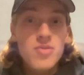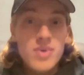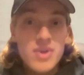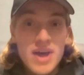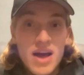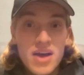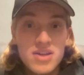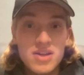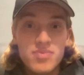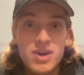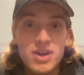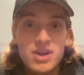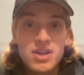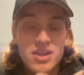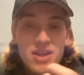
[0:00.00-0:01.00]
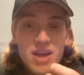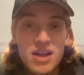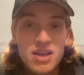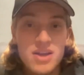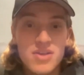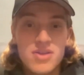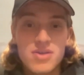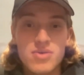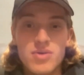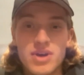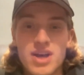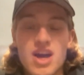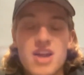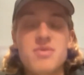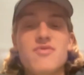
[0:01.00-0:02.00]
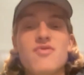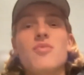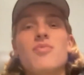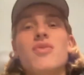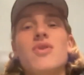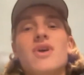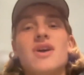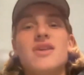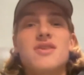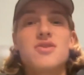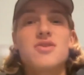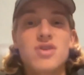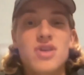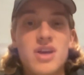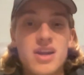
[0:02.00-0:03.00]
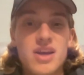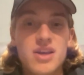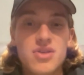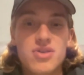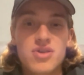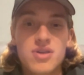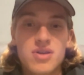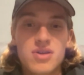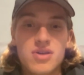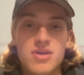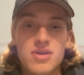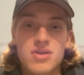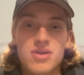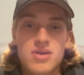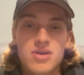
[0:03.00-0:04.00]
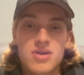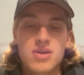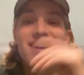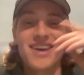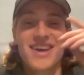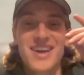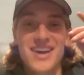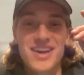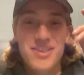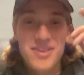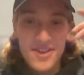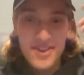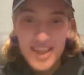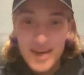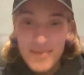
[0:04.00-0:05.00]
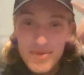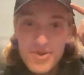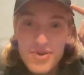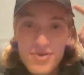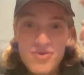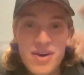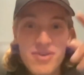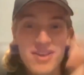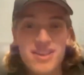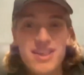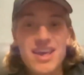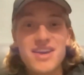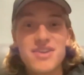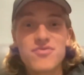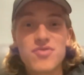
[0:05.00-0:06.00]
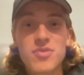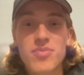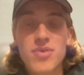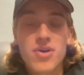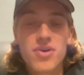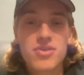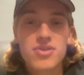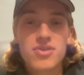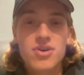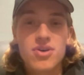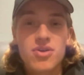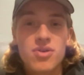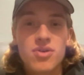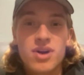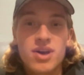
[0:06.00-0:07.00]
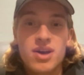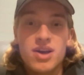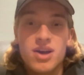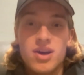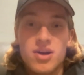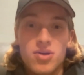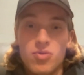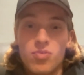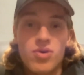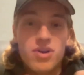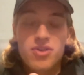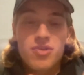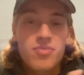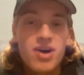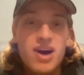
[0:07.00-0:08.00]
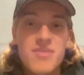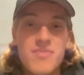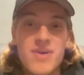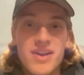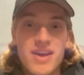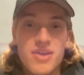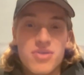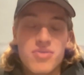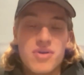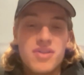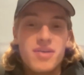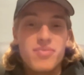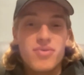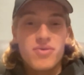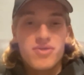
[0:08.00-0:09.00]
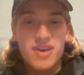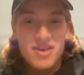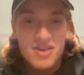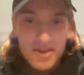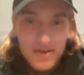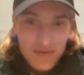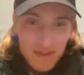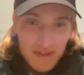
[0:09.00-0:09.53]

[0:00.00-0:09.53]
your mentality been getting into academy football at such a late age? It's not the typical route to take in football, so what has your mind been like throughout that process?